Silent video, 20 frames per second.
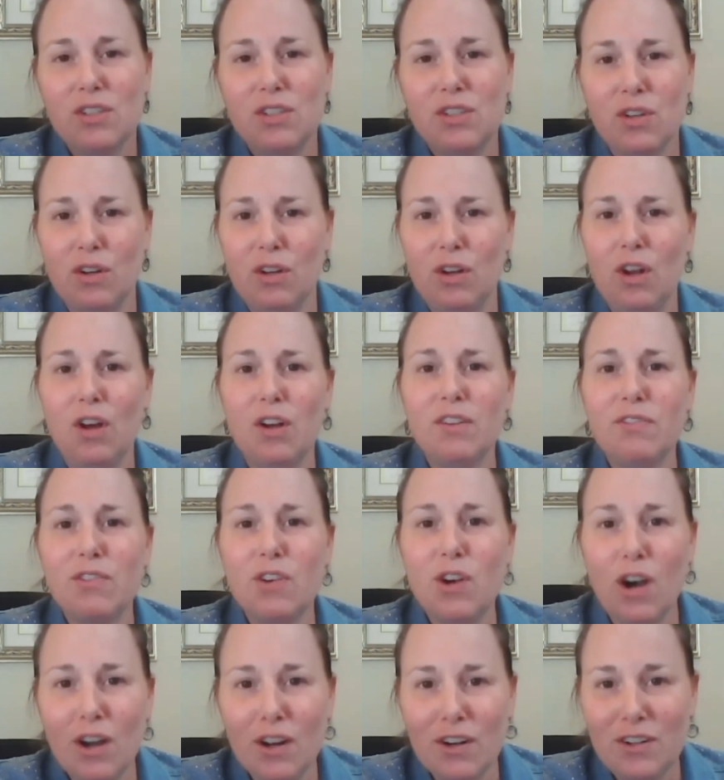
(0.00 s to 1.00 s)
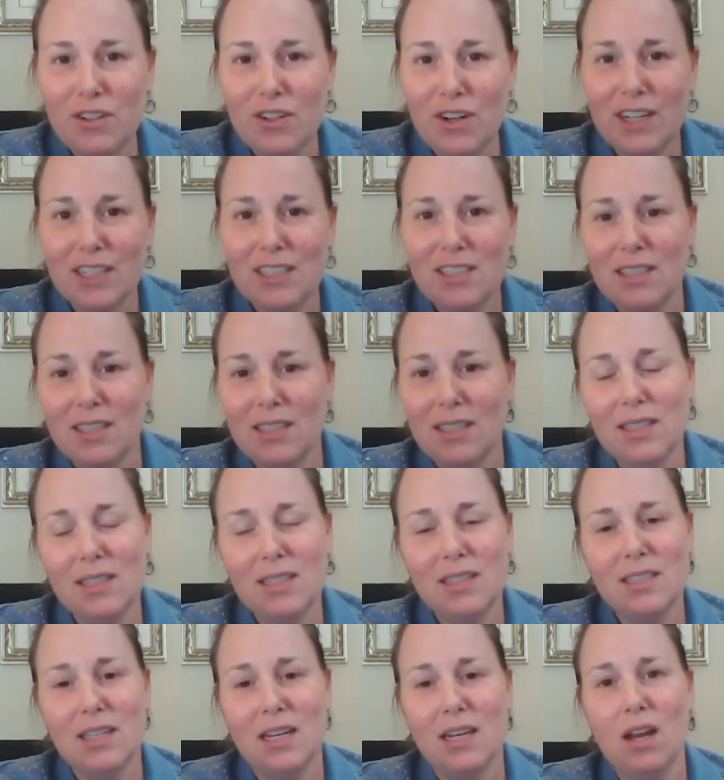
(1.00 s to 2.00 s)
So a lot of
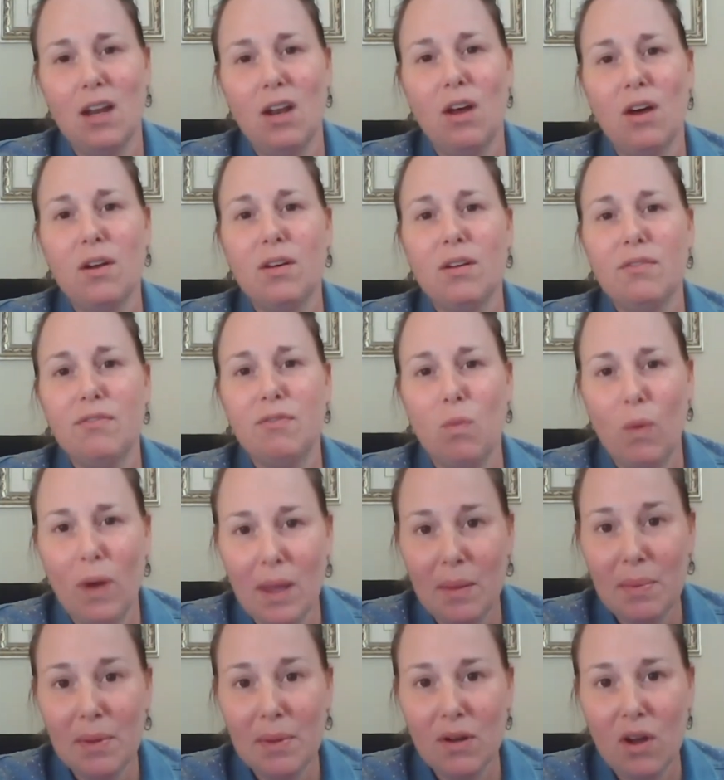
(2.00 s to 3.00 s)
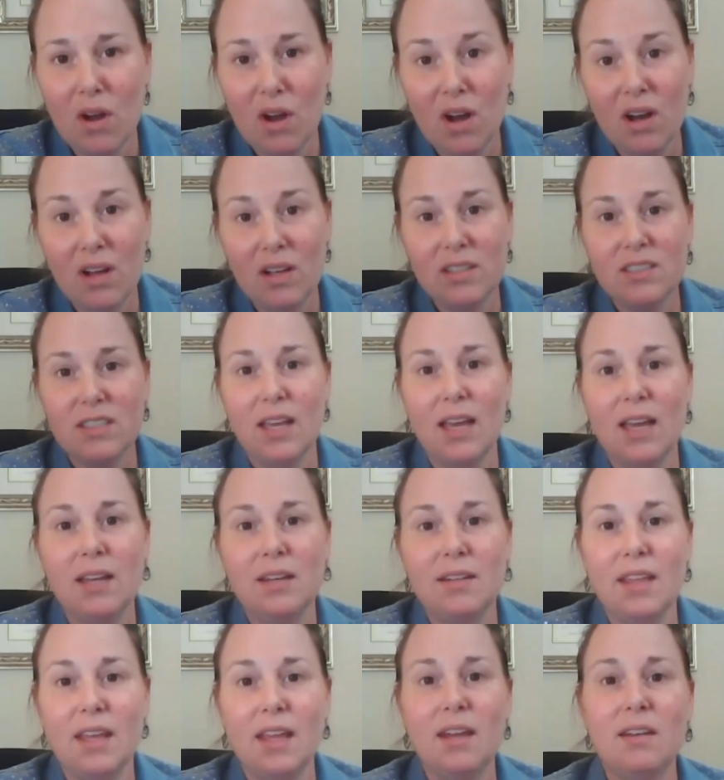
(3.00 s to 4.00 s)
congresses and a lot of webinars,
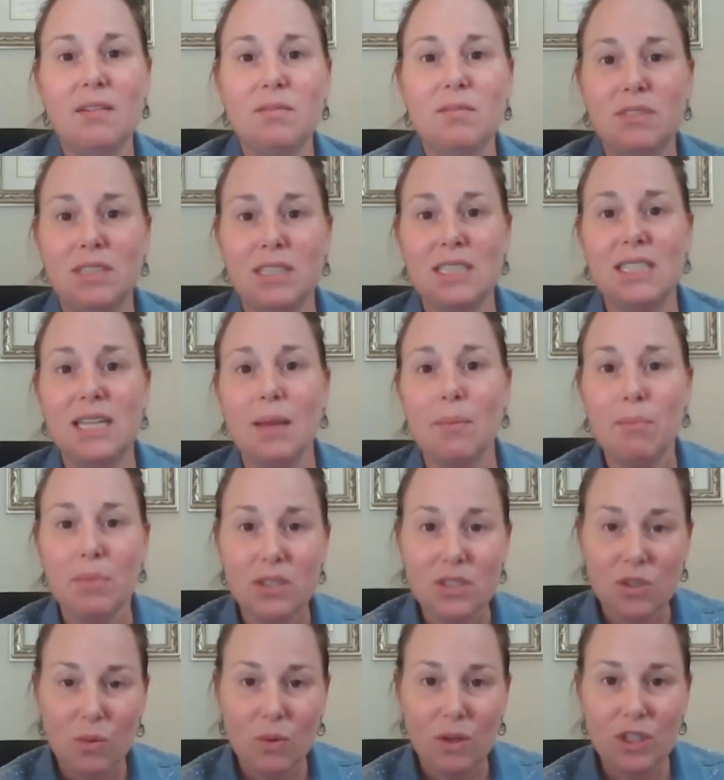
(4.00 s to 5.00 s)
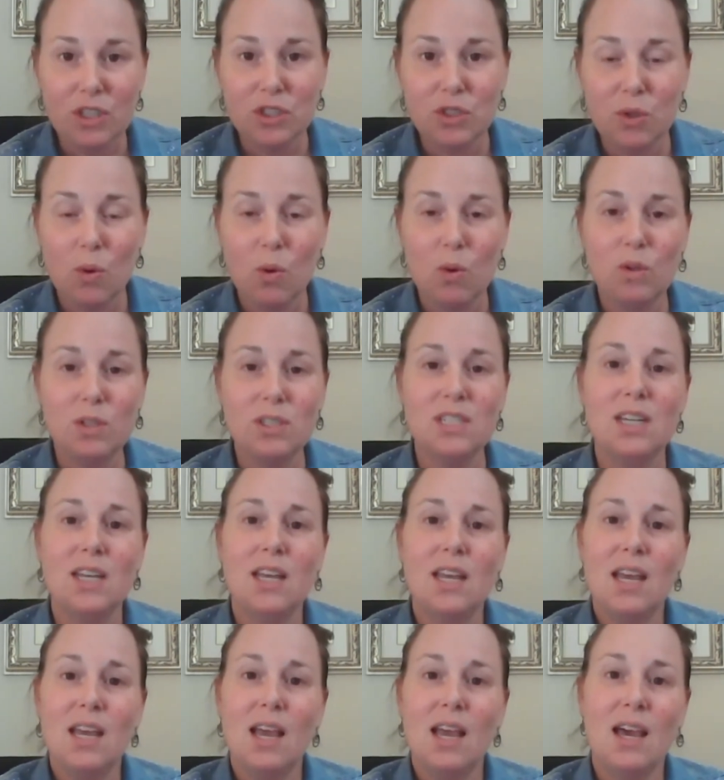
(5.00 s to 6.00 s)
and then December's always short
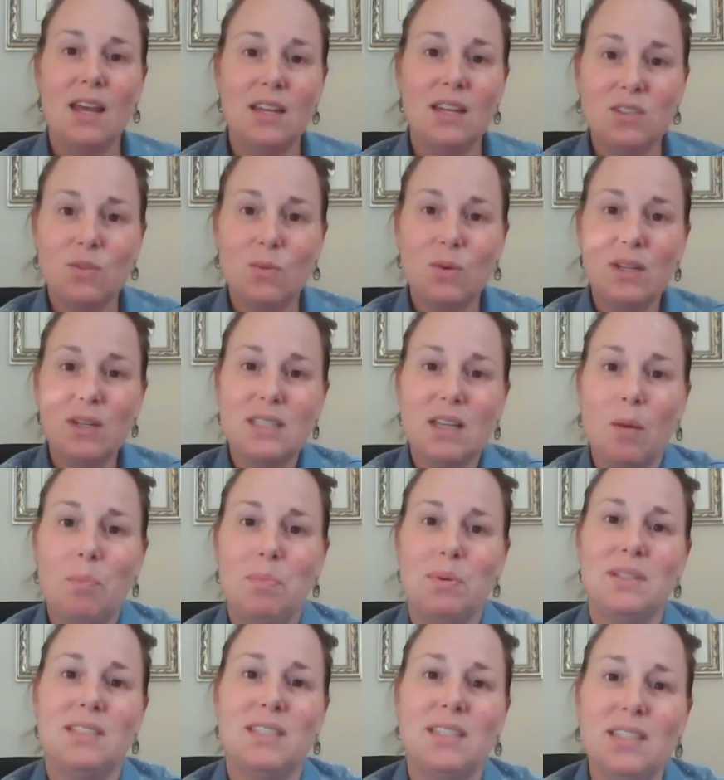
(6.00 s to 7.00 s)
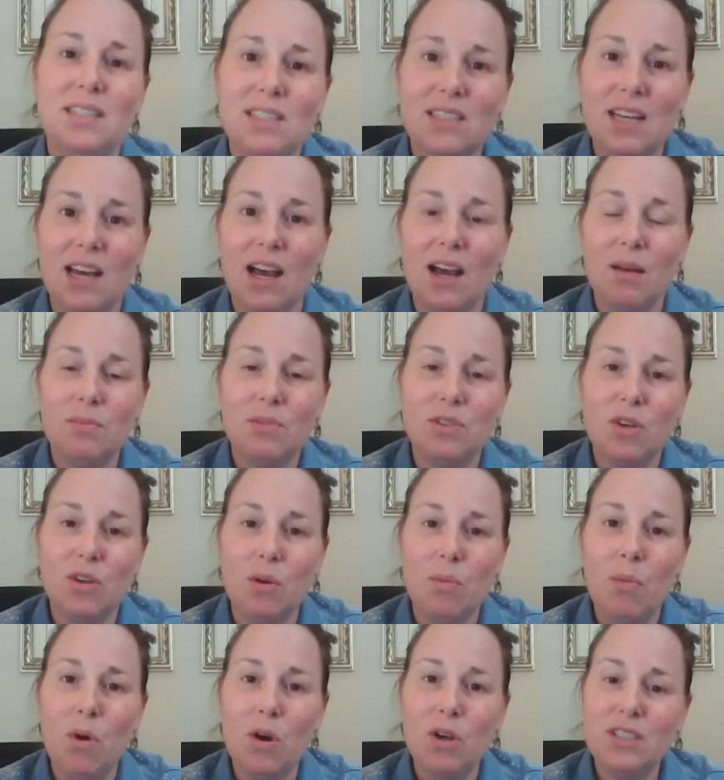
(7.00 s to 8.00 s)
and it's always our busiest time. So
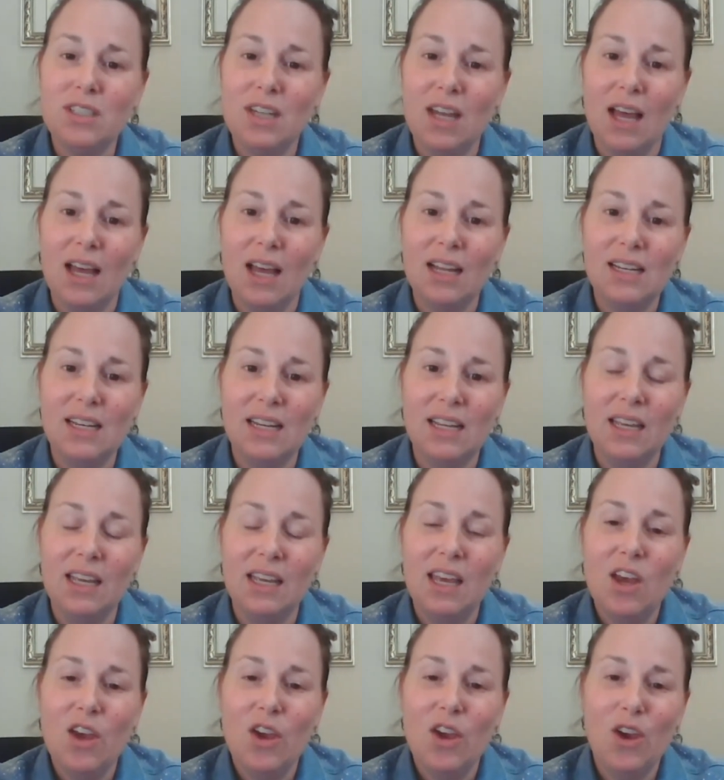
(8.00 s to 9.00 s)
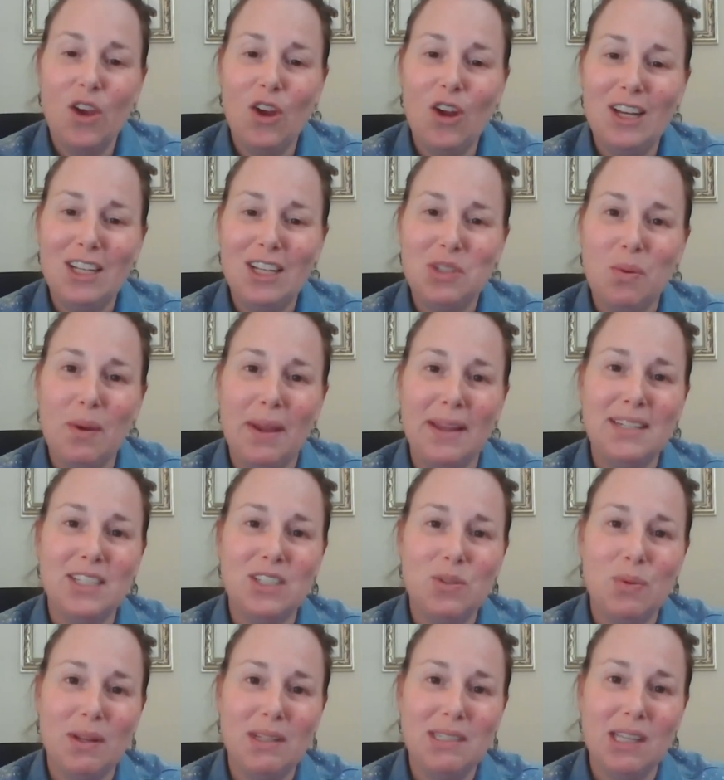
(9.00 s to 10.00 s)
most likely early
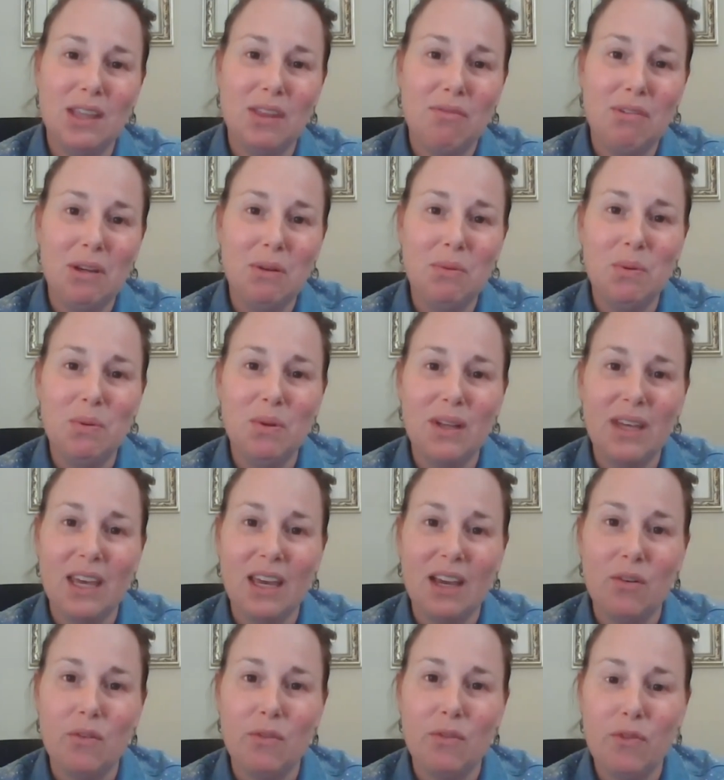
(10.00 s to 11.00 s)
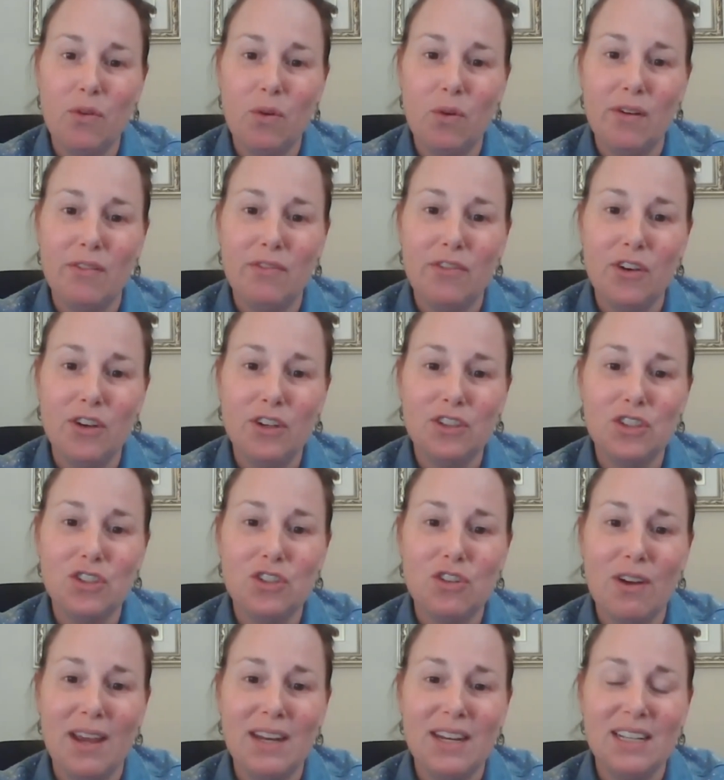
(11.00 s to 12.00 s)
2023, we will kick off for our first
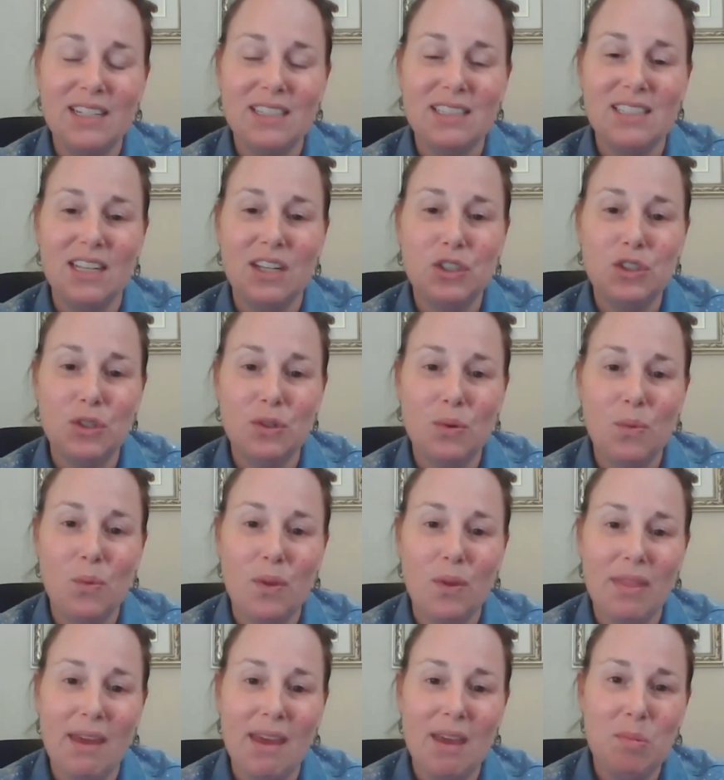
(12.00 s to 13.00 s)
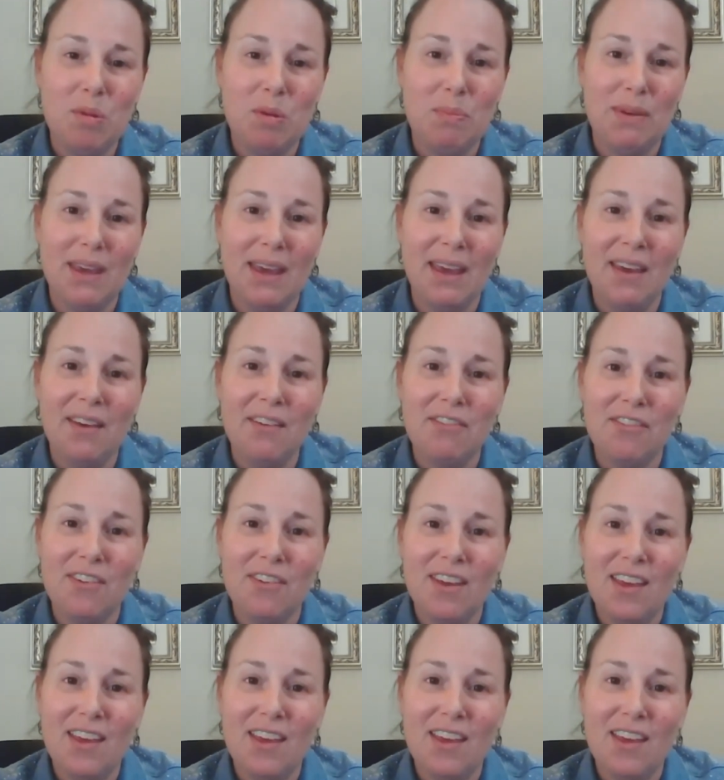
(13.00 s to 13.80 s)
training session with APPF.